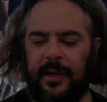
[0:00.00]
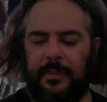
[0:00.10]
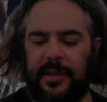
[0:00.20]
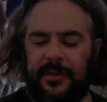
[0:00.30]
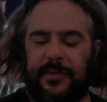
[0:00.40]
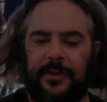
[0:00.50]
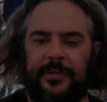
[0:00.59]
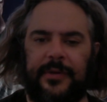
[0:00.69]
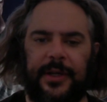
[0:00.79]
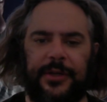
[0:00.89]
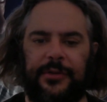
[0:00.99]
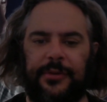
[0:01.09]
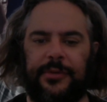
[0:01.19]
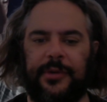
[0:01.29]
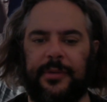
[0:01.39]
please feel free to
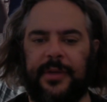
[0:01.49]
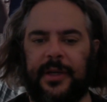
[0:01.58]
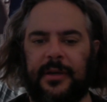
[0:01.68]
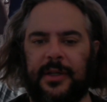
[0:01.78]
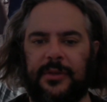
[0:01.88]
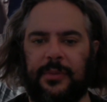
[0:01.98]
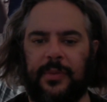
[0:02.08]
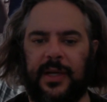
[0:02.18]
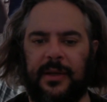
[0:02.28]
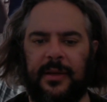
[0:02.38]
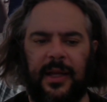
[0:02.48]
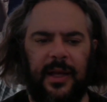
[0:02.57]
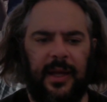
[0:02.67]
do so there as well.